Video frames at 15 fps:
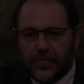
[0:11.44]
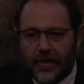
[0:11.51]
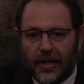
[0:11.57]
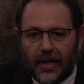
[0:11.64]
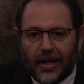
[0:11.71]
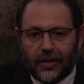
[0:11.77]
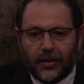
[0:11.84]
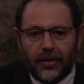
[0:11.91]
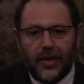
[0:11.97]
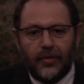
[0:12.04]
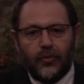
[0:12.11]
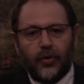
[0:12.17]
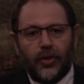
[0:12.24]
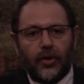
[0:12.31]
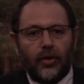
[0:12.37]
This year, our
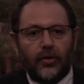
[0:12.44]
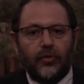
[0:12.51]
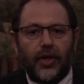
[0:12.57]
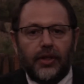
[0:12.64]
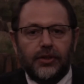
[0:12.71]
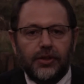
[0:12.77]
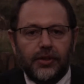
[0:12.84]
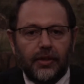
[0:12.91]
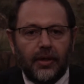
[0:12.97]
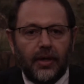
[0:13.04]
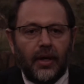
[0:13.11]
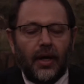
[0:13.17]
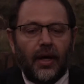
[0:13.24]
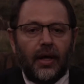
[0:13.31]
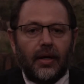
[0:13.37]
theme for the convention
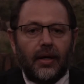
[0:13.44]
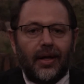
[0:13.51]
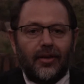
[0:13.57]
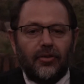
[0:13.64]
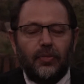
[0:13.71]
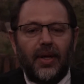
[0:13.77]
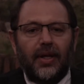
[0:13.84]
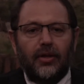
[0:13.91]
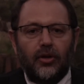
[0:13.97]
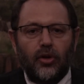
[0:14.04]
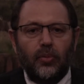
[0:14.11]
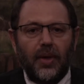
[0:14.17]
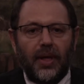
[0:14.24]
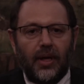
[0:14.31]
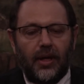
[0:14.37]
has been
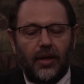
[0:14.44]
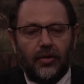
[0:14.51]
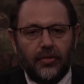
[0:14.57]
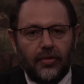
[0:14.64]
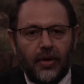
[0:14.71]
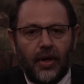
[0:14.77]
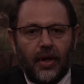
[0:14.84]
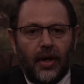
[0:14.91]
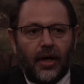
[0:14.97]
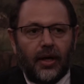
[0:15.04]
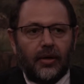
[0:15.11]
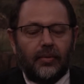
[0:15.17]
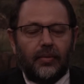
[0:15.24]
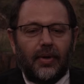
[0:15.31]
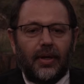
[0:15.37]
New Beginnings.
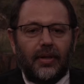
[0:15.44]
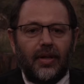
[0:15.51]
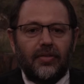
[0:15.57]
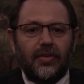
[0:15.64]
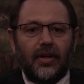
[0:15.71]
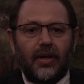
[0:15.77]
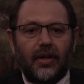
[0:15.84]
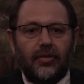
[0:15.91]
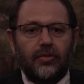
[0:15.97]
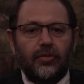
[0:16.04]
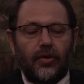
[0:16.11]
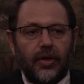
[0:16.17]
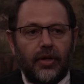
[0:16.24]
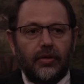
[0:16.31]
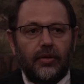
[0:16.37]
It is a
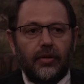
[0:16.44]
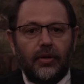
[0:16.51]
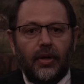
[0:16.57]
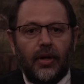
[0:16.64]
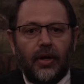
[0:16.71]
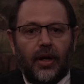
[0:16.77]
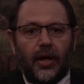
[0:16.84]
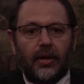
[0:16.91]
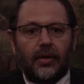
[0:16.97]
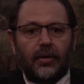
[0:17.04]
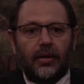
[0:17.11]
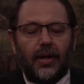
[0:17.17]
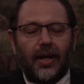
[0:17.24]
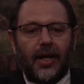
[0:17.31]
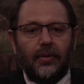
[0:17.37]
historical
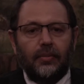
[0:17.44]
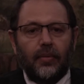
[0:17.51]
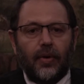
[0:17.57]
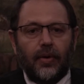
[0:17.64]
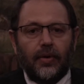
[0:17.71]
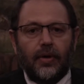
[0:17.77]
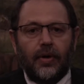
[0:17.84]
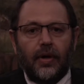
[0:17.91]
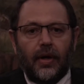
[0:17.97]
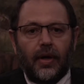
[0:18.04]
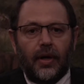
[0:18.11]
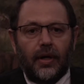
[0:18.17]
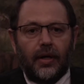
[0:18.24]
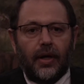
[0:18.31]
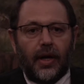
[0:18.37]
landmark
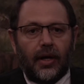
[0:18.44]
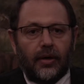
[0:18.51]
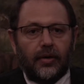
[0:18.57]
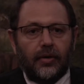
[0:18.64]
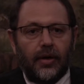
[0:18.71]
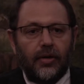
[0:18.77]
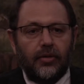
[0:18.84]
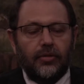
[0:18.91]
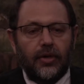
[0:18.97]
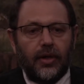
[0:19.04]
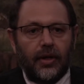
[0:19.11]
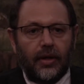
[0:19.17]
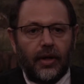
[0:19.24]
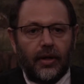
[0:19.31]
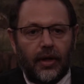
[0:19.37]
in our
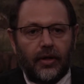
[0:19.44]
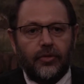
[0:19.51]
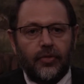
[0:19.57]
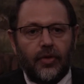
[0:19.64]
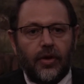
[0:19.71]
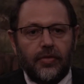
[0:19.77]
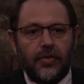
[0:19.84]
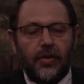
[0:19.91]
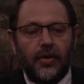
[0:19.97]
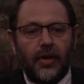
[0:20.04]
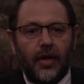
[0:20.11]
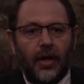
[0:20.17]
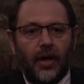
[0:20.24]
history as PHASA.